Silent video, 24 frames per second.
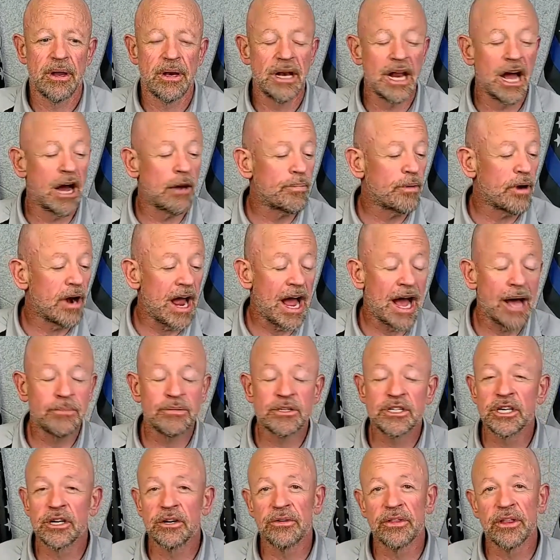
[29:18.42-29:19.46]
Now,
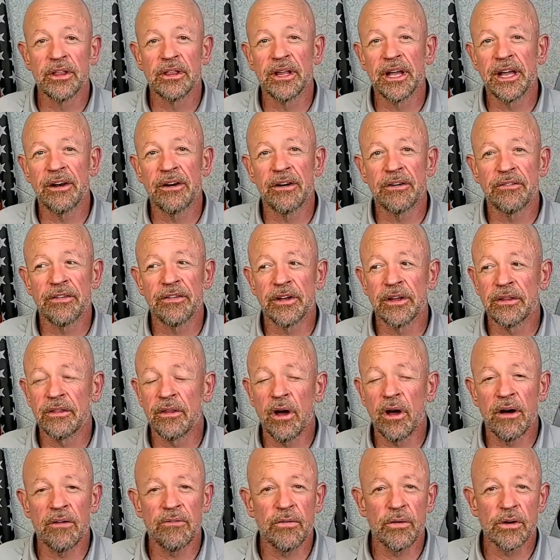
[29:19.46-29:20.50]
perhaps you're the leader of a
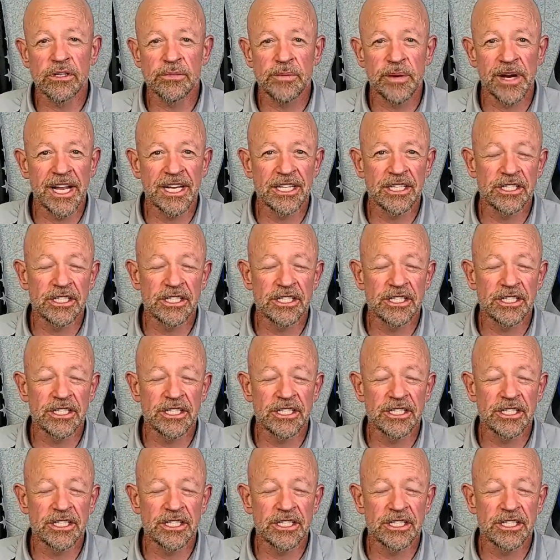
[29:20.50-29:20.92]
law enforcement